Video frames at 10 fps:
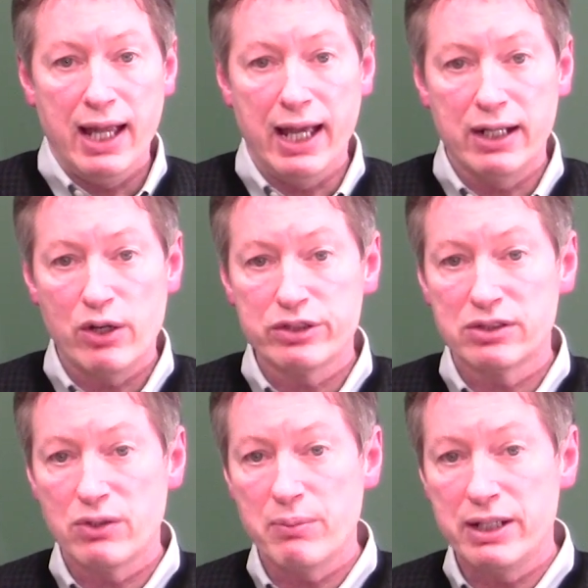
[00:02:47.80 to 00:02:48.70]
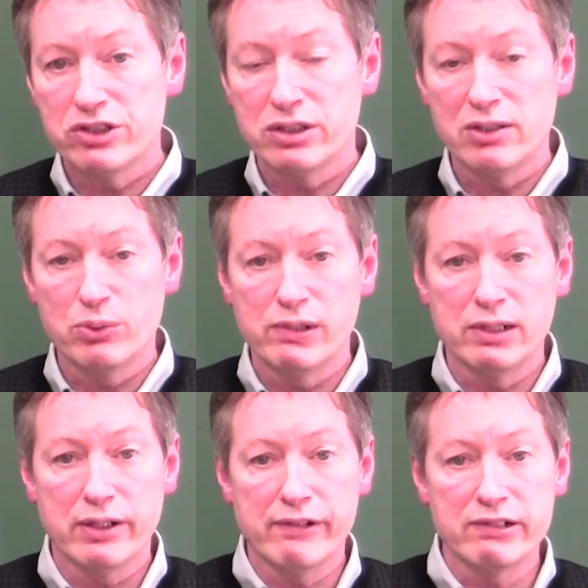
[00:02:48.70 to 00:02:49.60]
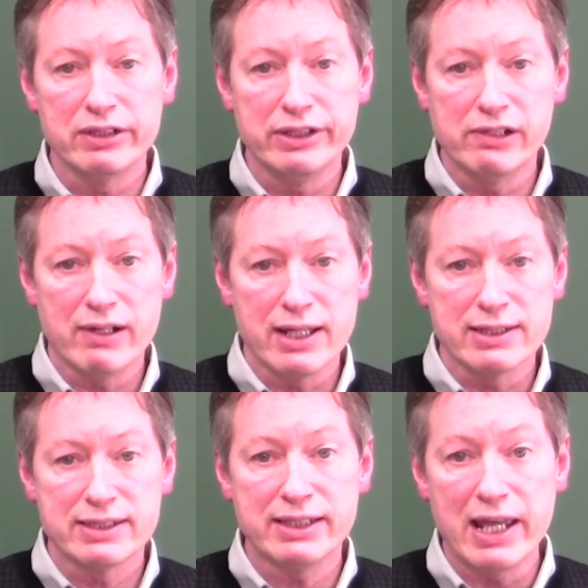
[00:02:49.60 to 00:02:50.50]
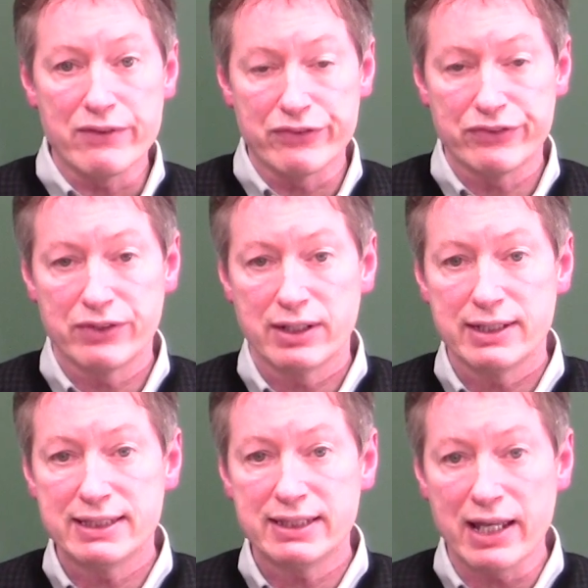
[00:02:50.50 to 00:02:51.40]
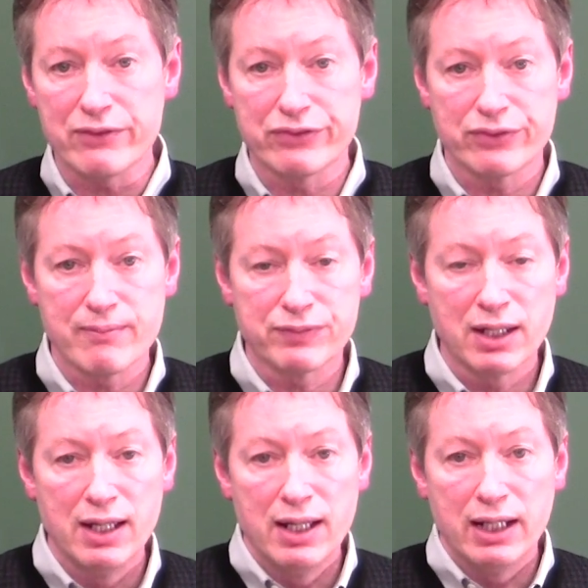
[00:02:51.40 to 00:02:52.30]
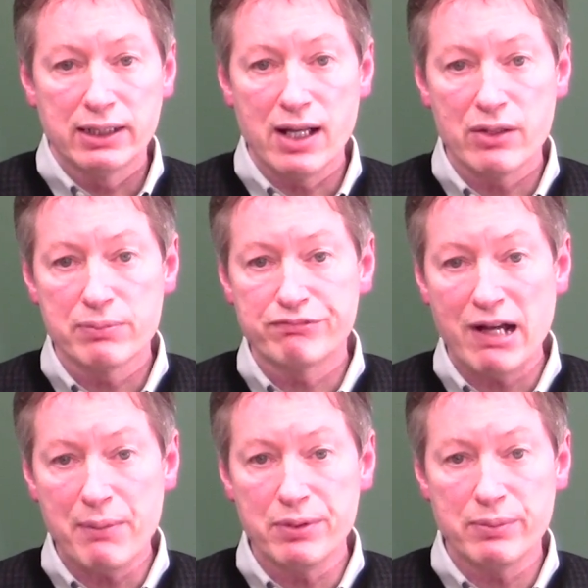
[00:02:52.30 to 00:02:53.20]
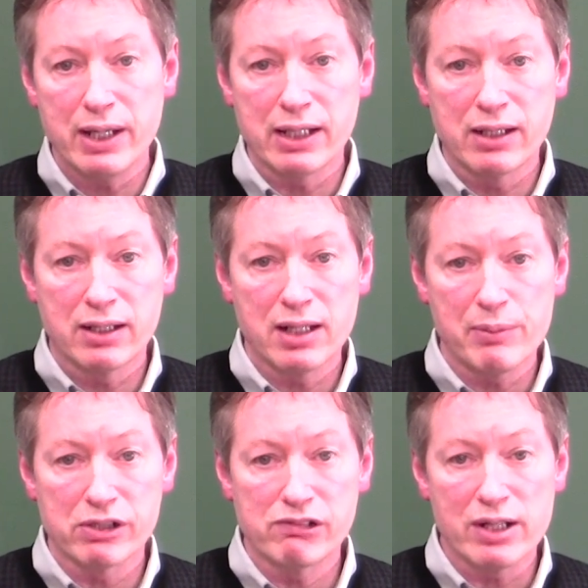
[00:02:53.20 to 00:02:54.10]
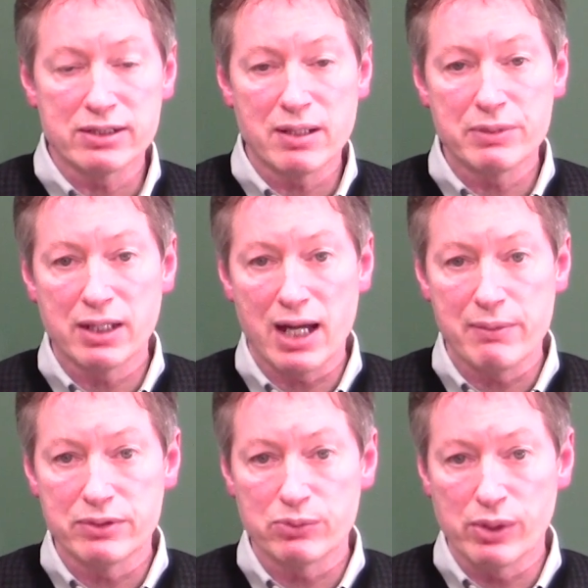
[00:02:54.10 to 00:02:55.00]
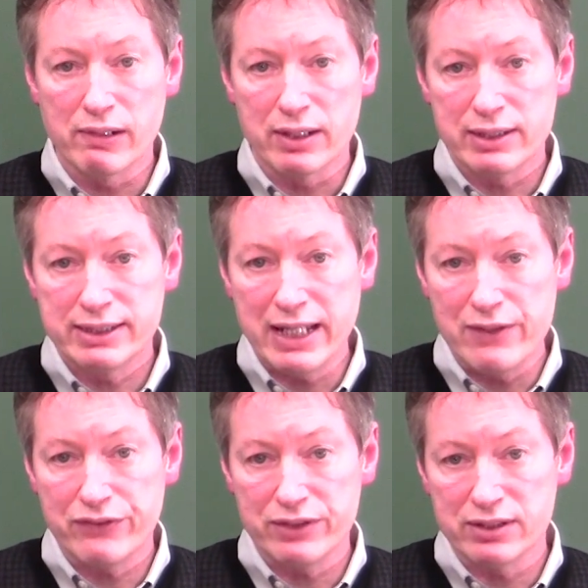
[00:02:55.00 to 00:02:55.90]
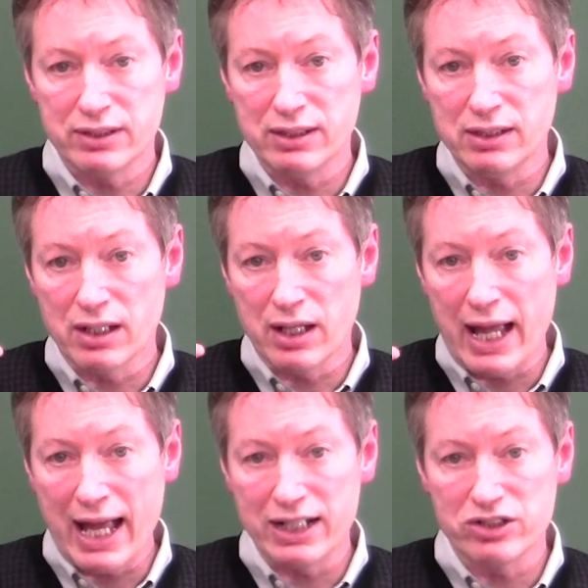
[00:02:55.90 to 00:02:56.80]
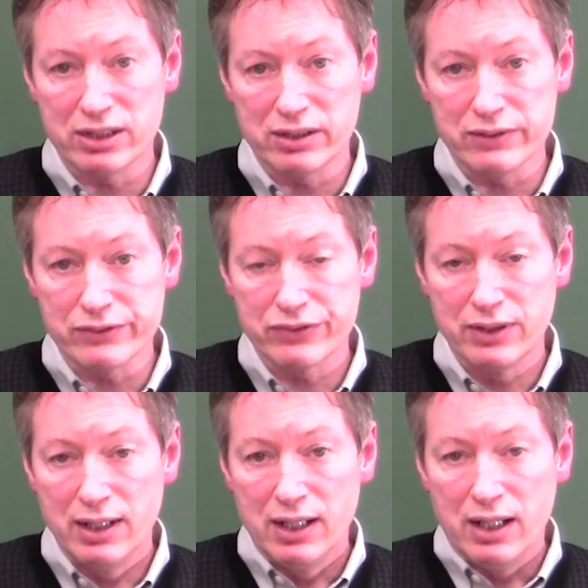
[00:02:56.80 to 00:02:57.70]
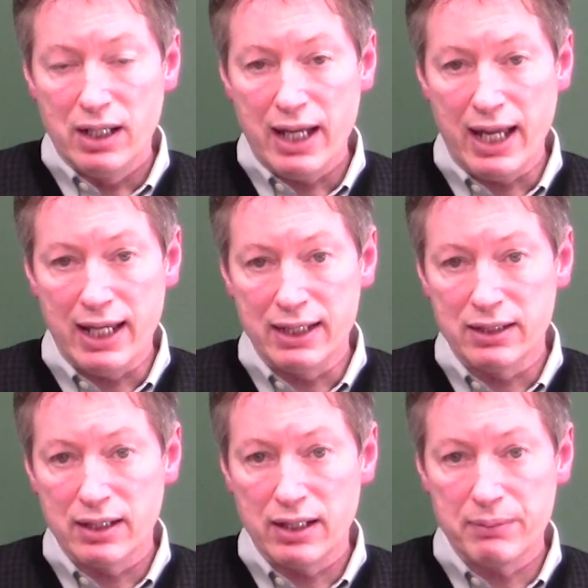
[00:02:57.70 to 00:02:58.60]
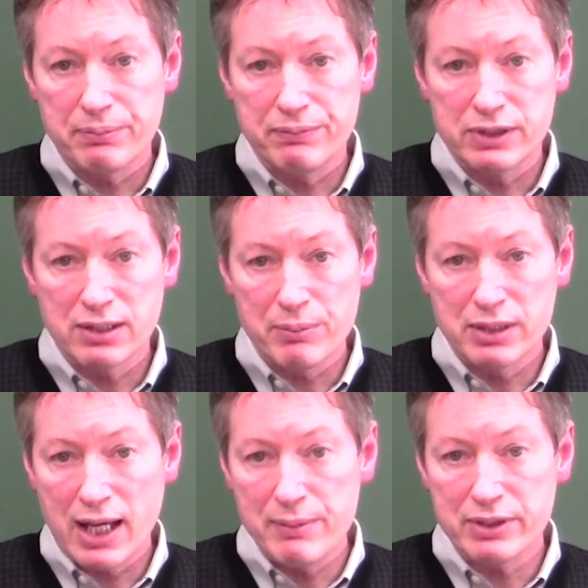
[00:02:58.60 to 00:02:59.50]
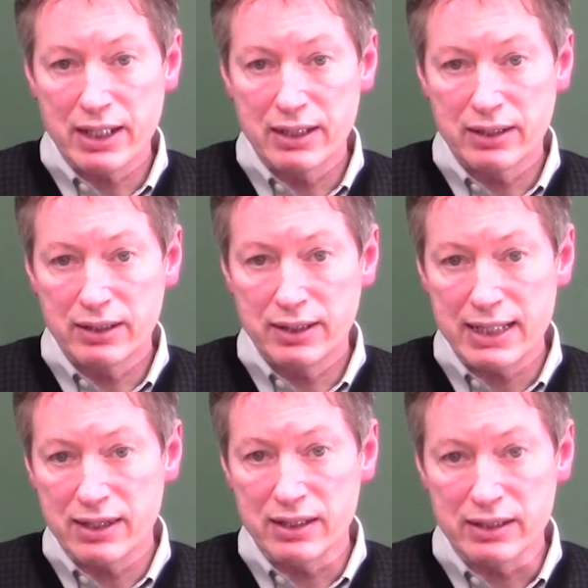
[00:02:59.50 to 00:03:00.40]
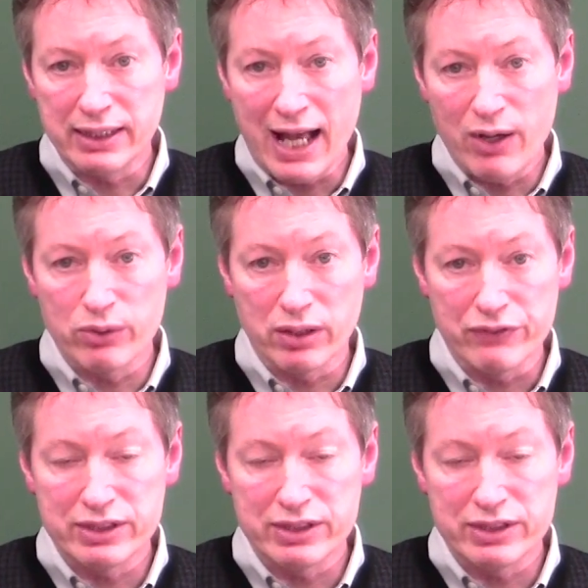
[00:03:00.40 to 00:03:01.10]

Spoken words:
And I also mentioned the word earlier as safe, safe. Now, the problem I come across sometimes where safe is the adjective, and sometimes I get the noun of